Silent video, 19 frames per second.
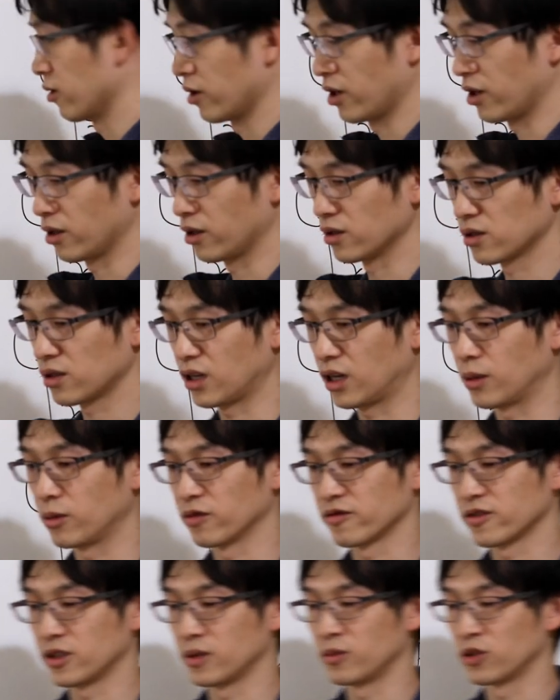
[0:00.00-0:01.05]
Okay, this type
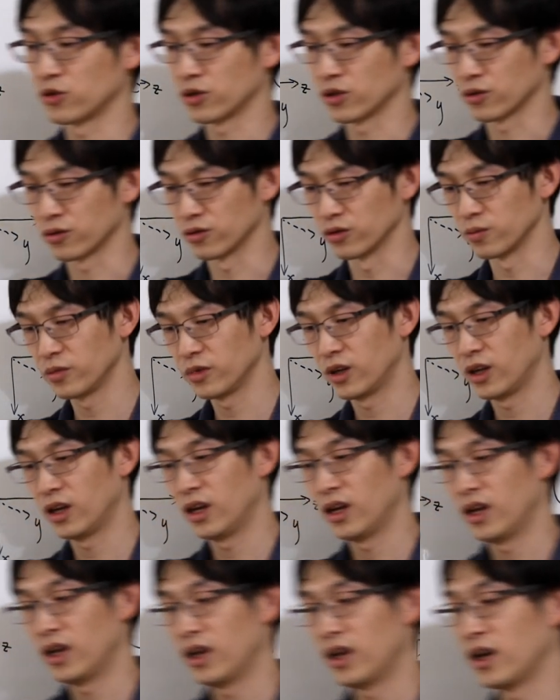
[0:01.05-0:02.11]
of symmetry group,
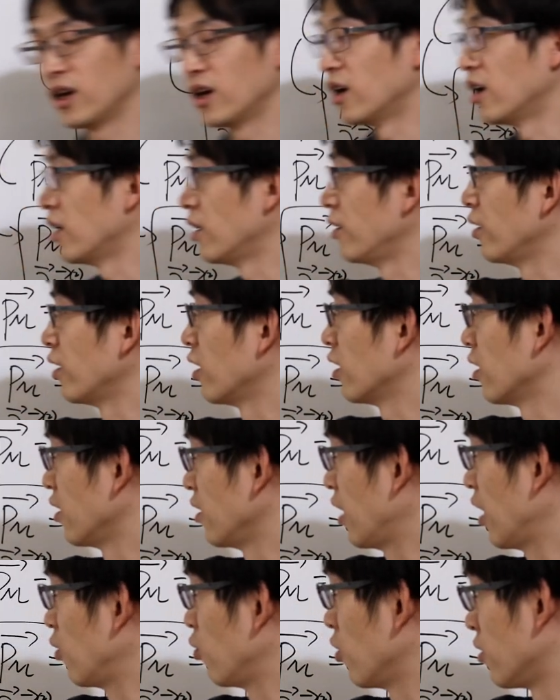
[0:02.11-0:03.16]
and
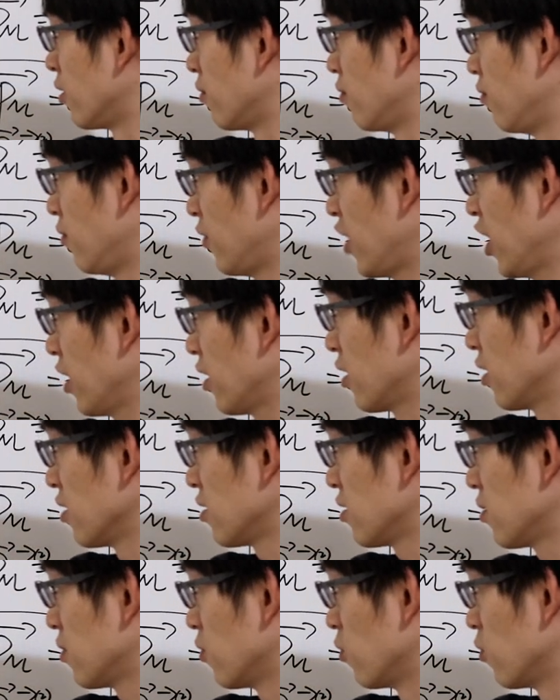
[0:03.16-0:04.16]
that would take us